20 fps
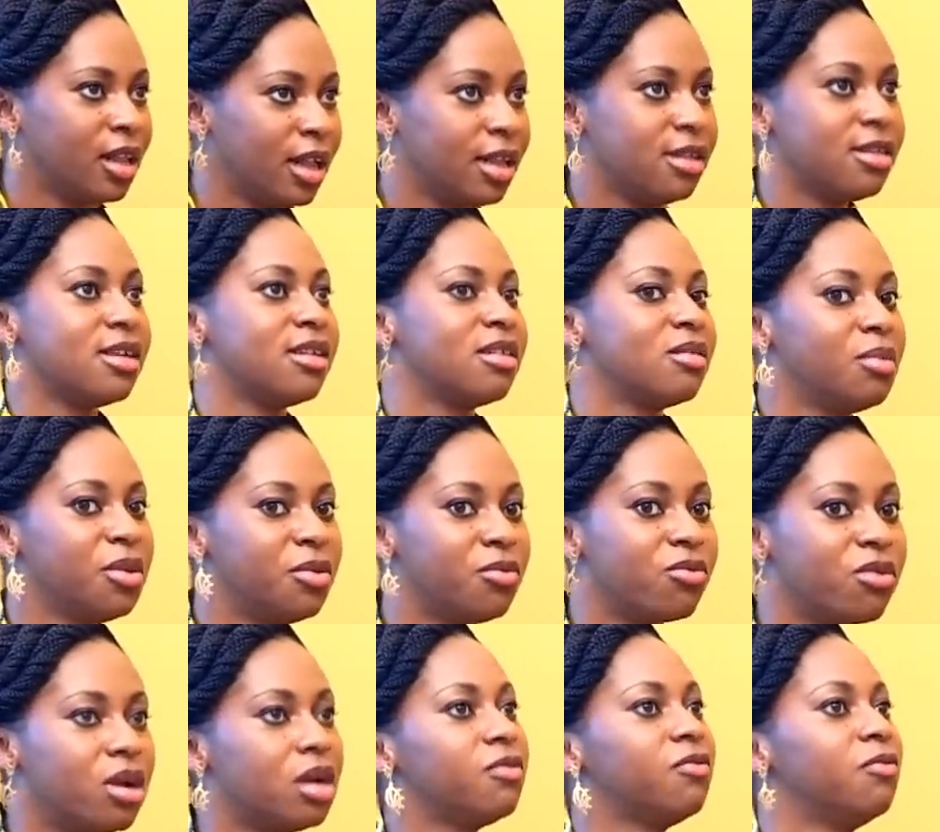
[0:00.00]
Uh, there's
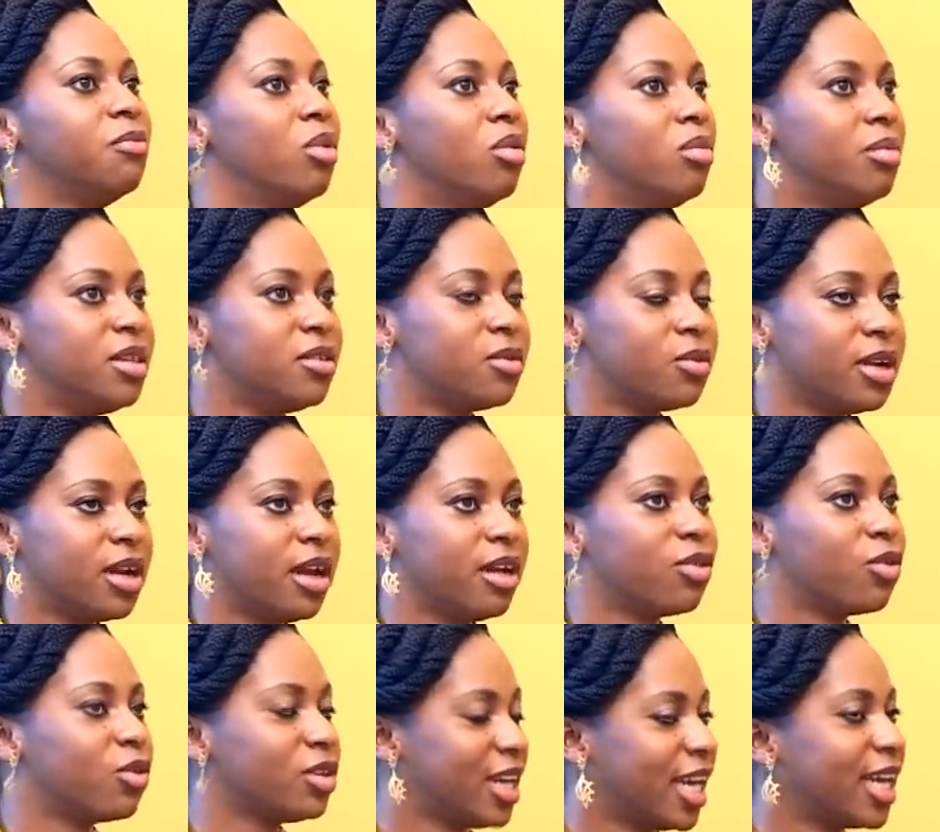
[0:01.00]
been rough moments when
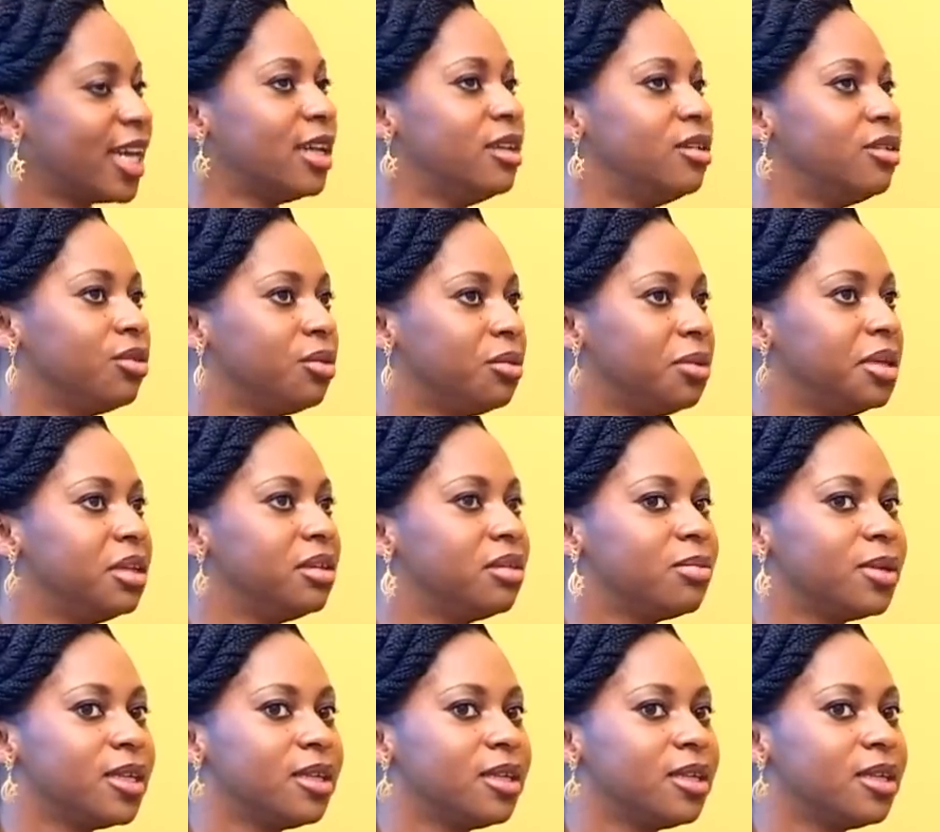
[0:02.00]
I thought I can do it.